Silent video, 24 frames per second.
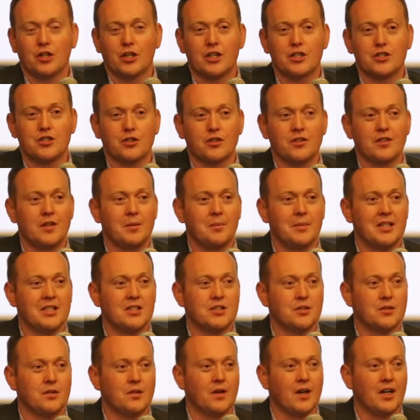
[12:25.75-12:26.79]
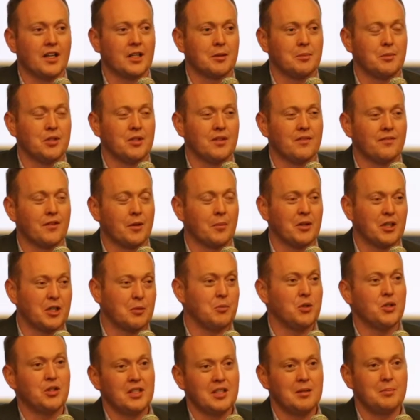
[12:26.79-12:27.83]
going to turn them into from a
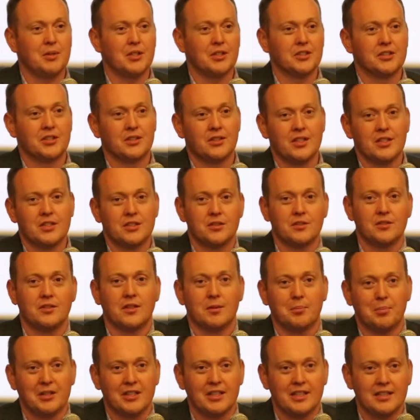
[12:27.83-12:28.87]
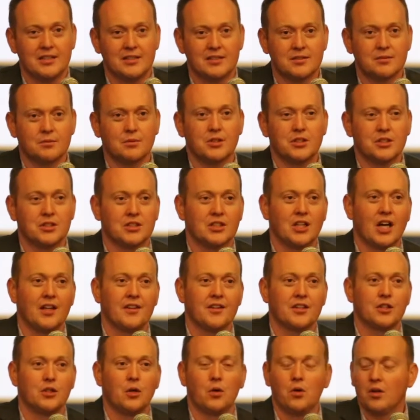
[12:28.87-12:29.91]
community builder into the police, which is
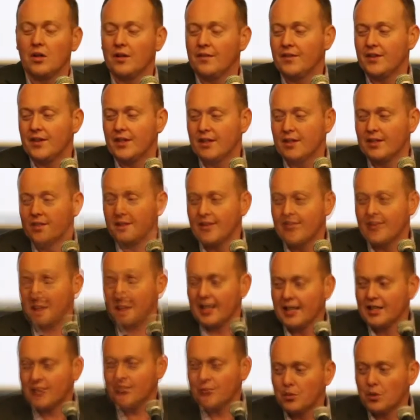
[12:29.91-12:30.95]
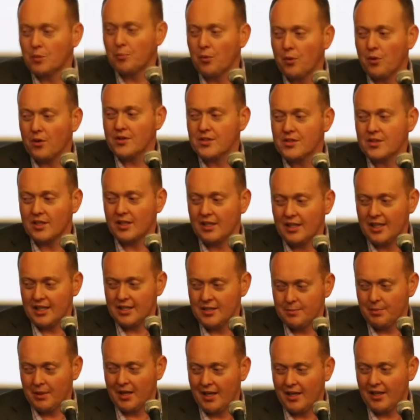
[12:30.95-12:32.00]
not the goal of the thing. Collect reports on
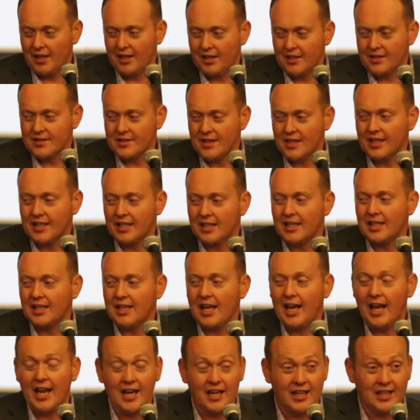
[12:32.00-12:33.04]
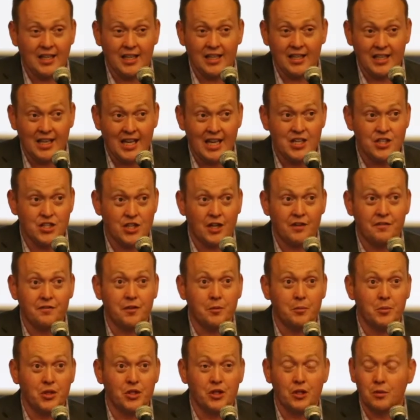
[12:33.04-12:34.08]
alleged bylaws. They can engage
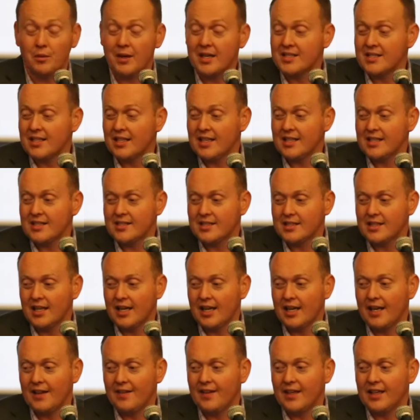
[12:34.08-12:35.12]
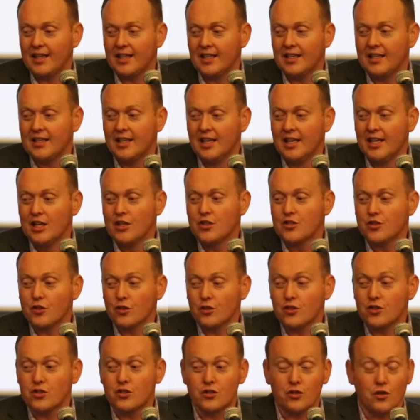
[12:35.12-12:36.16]
unfamiliar residents. They can
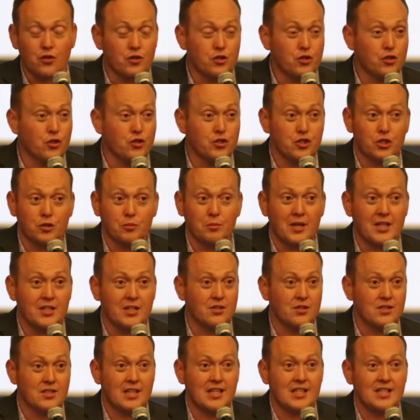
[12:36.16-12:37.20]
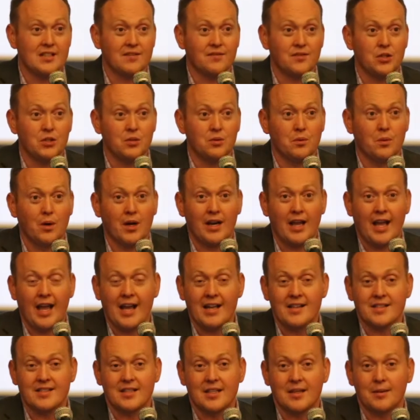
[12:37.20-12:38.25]
search short-term sites if you want to
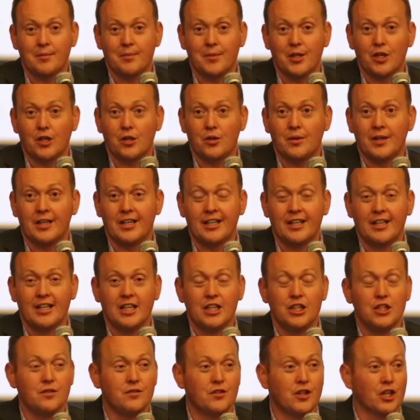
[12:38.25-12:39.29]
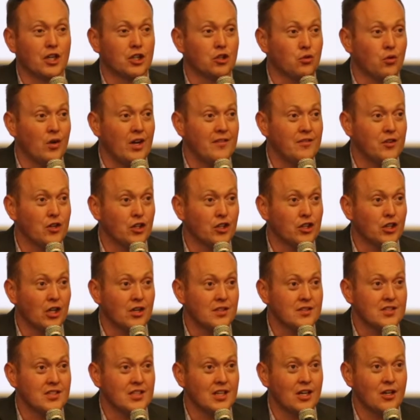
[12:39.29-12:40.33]
ask them, you know, you've got a graveyard
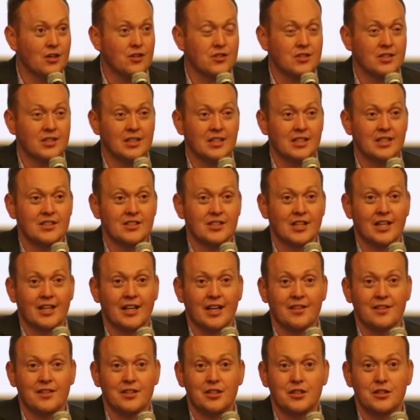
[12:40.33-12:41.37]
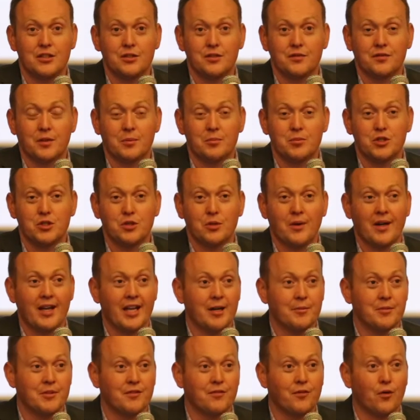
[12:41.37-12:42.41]
concierge and he's got nothing to do from 2
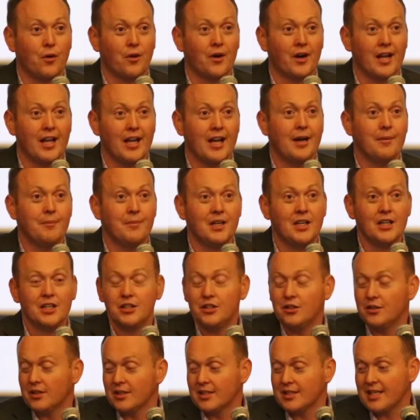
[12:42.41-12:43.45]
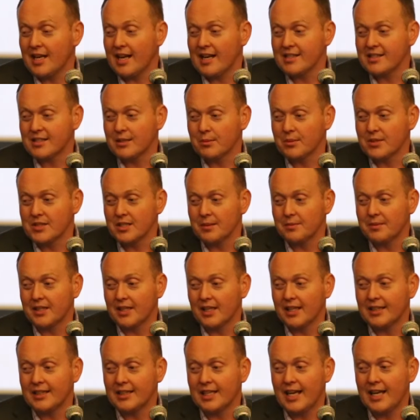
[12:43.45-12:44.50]
a.m. to 4 a.m. You can task him with
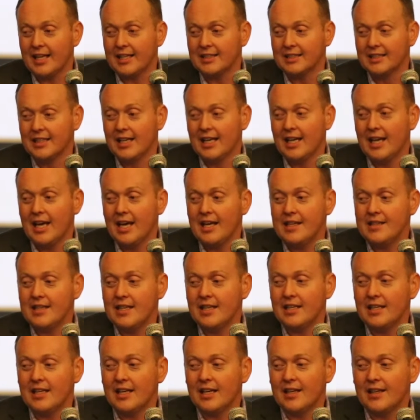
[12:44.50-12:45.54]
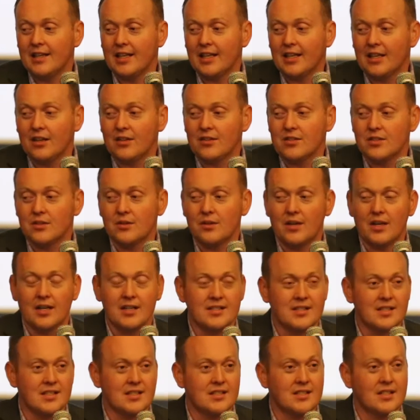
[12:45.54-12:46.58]
something like that. And then they can also
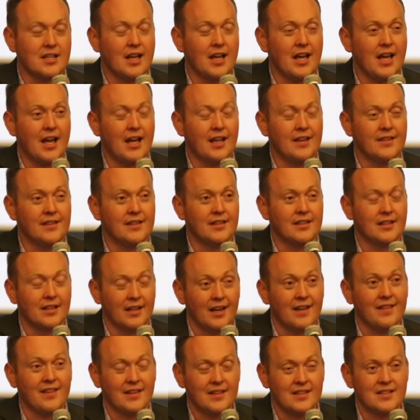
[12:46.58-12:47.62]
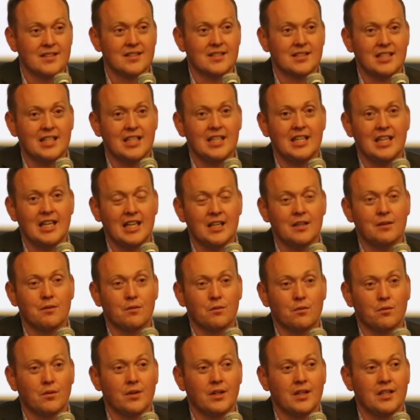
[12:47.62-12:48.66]
assist and I think this is key
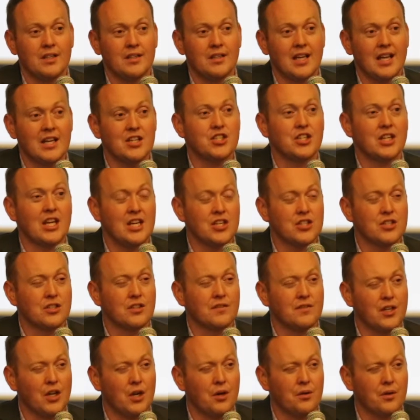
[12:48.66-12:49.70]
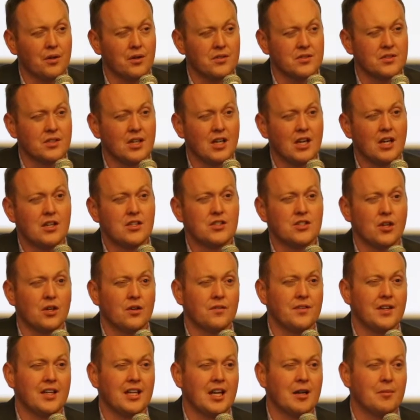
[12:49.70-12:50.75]
in the education of the owners. So
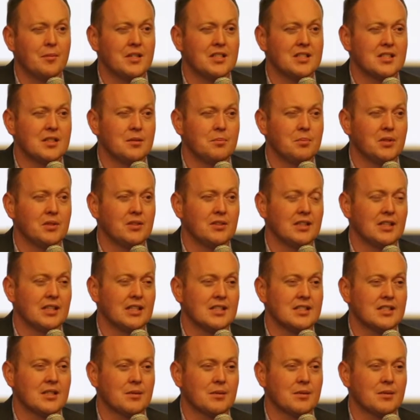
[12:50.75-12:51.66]
if they come into the building and